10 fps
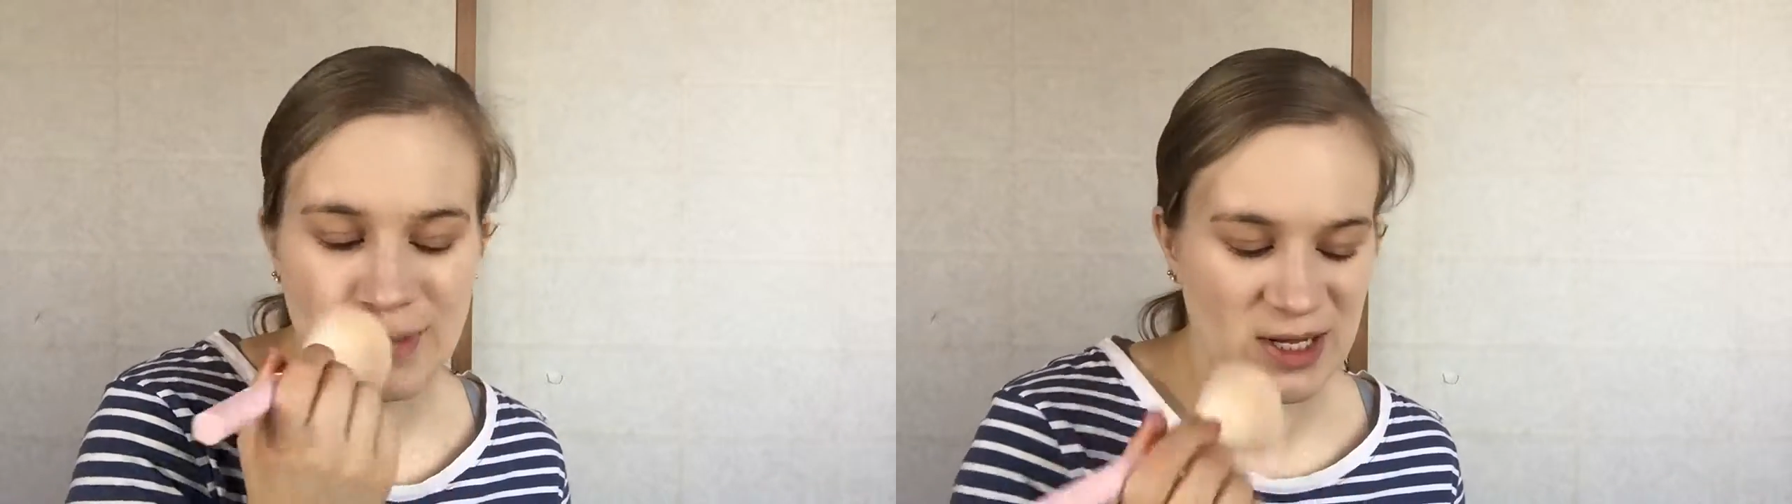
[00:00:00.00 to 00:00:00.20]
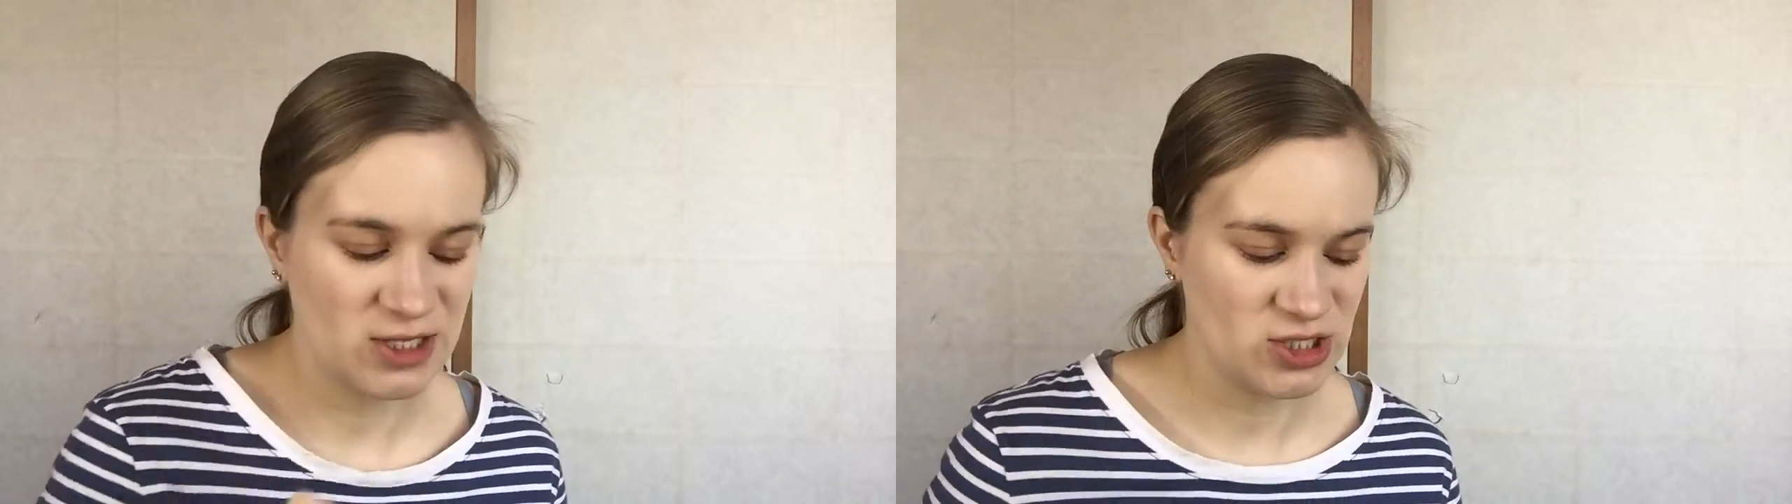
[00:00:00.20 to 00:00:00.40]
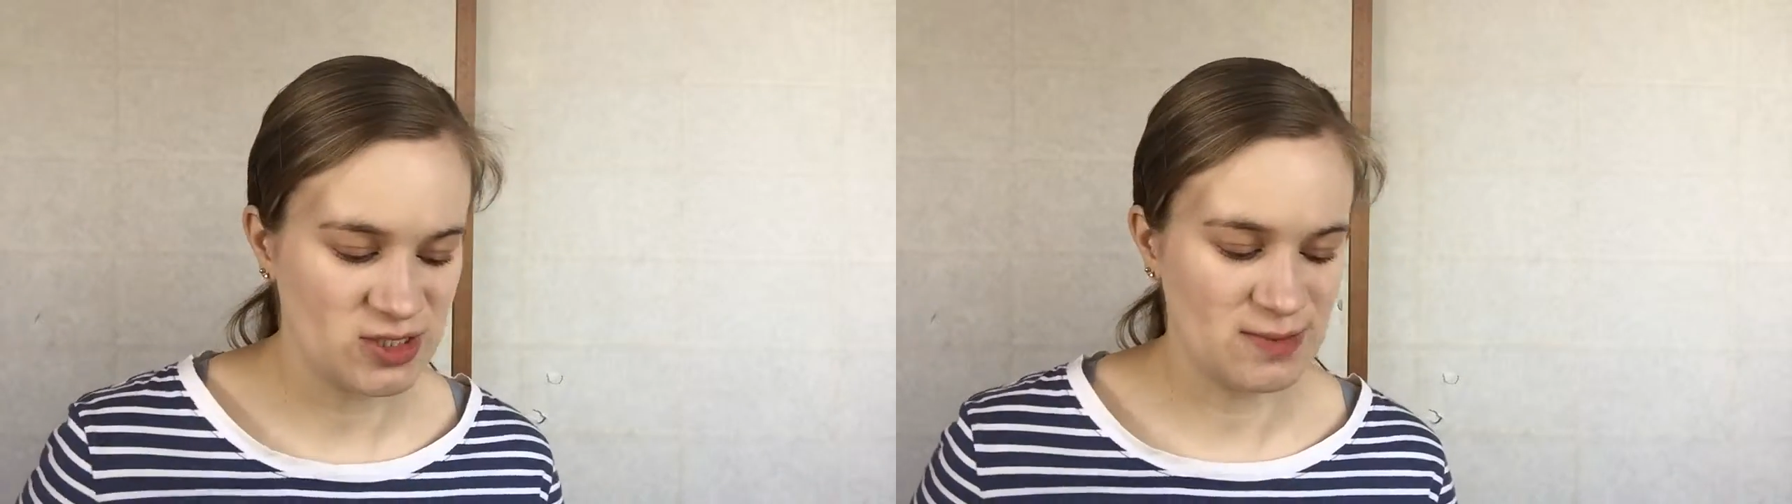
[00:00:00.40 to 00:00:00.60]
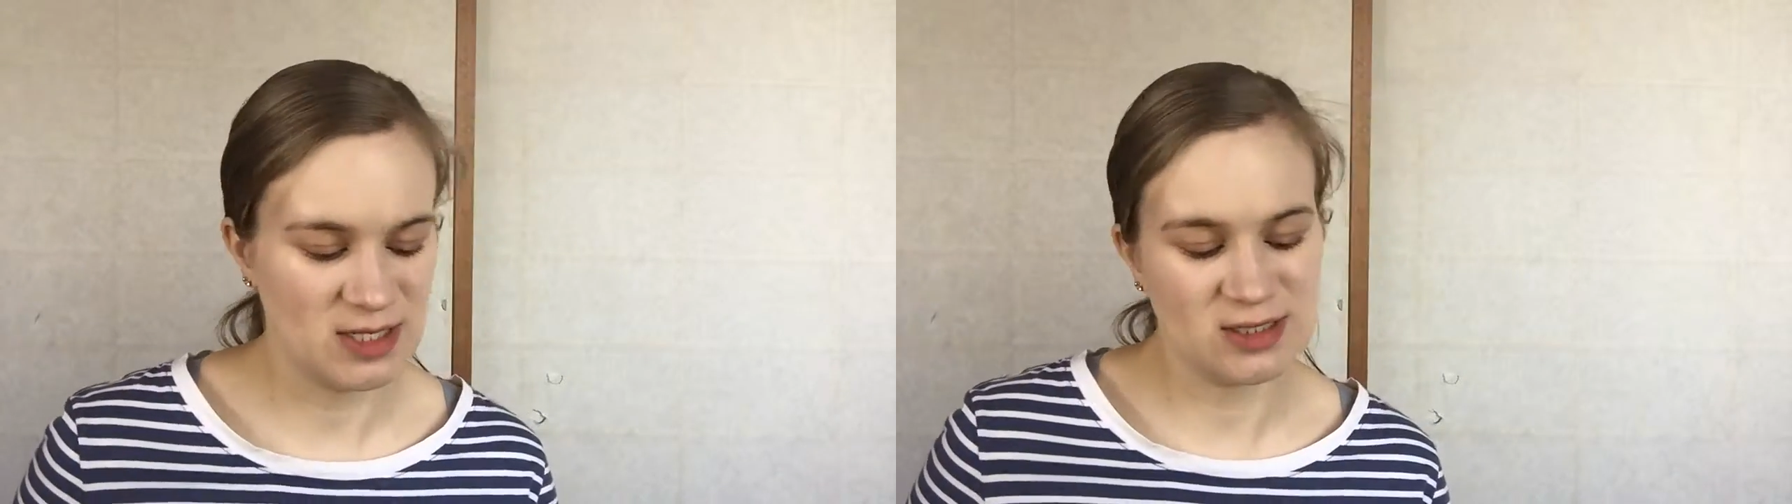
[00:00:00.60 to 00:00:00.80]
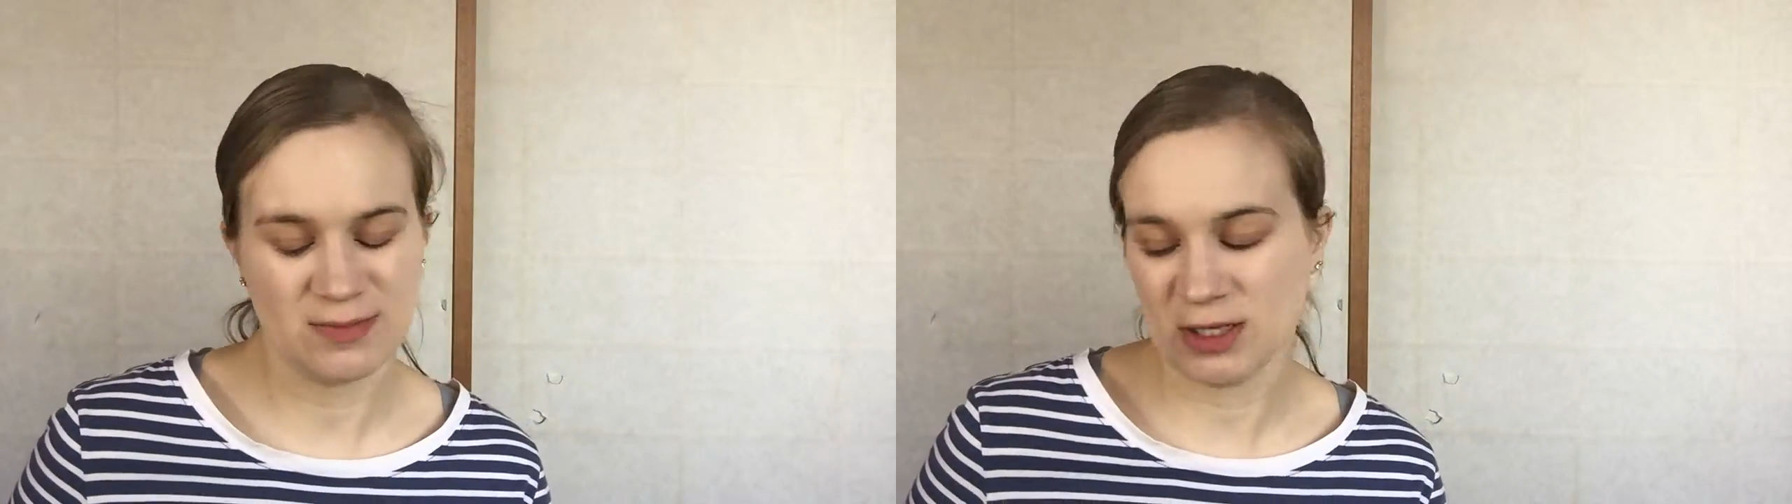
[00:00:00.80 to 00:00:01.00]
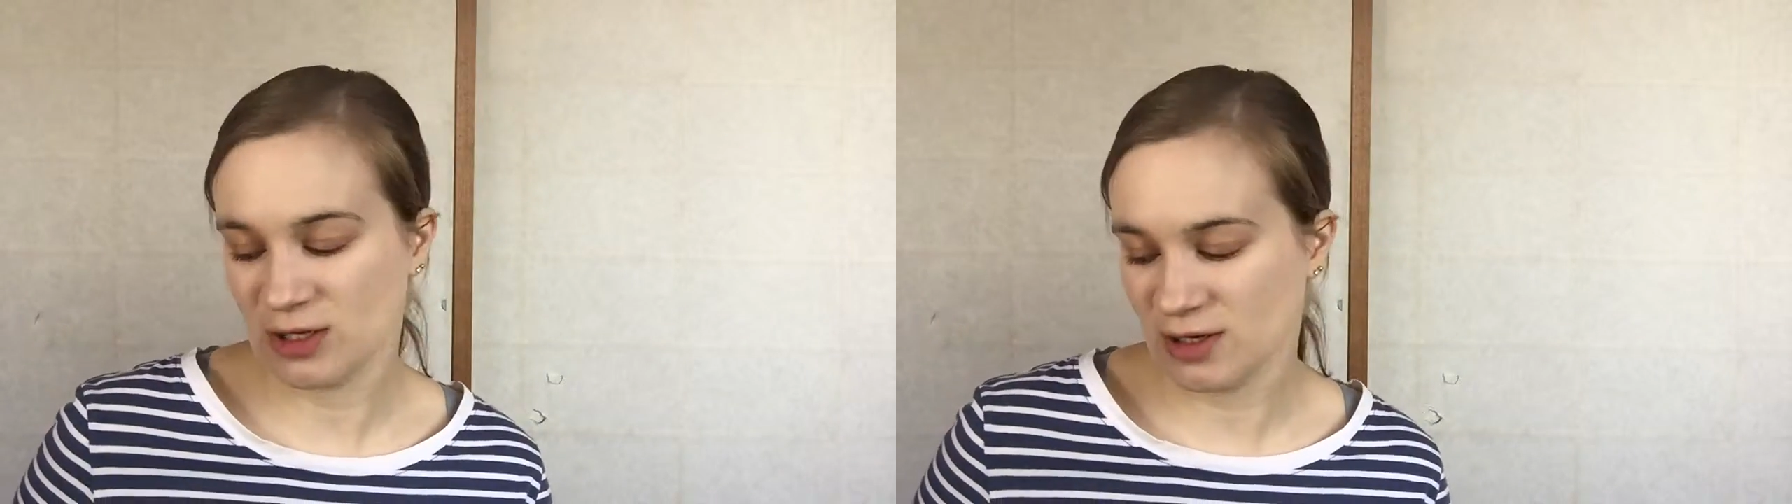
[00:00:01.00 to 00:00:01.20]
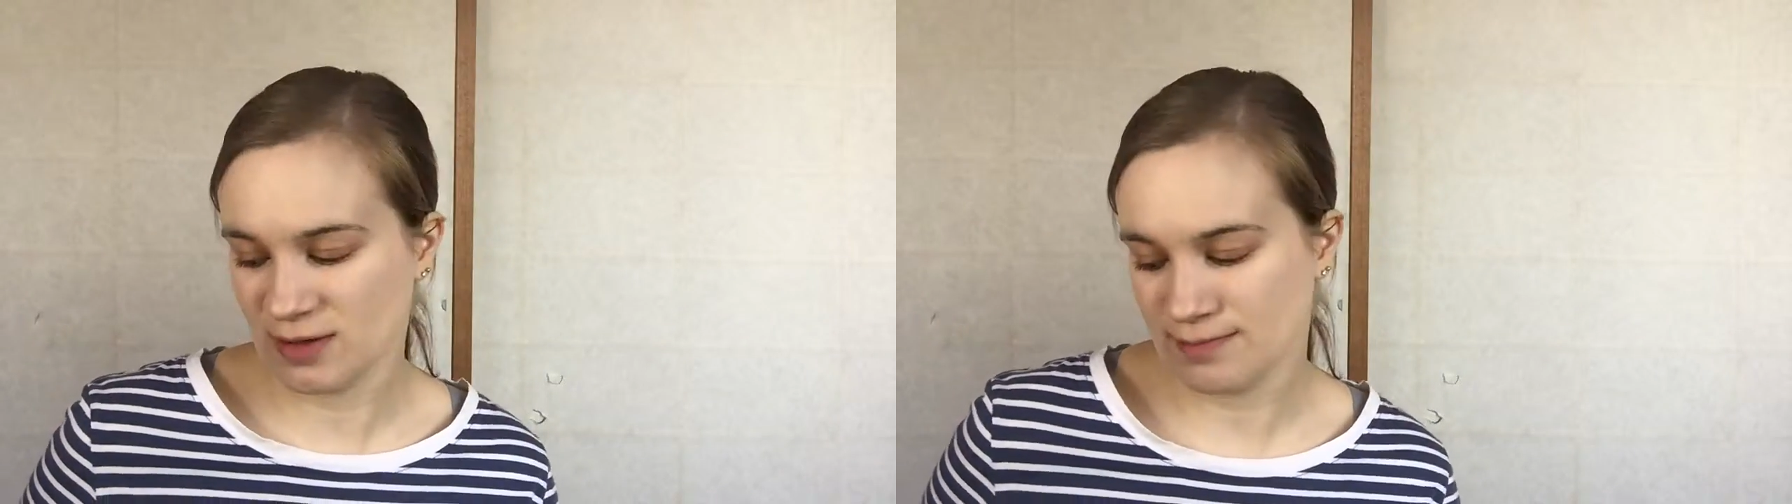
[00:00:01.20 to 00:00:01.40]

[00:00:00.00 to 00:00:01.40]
It just makes me look